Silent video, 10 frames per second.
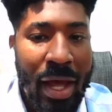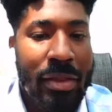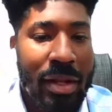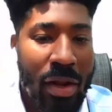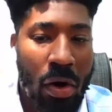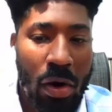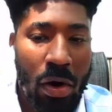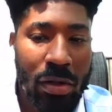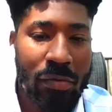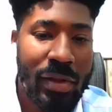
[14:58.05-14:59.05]
And then
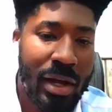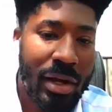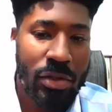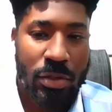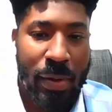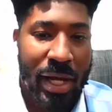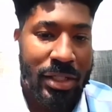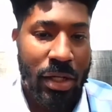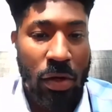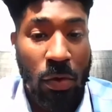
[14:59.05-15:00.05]
all of that goes back
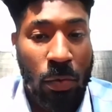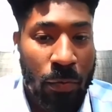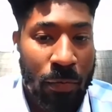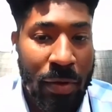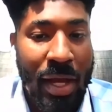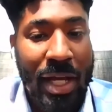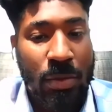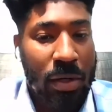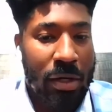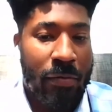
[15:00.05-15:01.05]
to you as
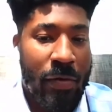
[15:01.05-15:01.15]
one of the